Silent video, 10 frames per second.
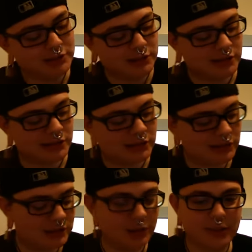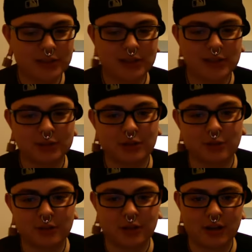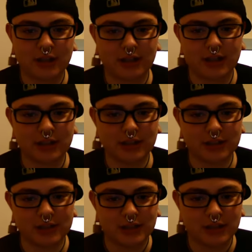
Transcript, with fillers: Uh, so basically what's going on is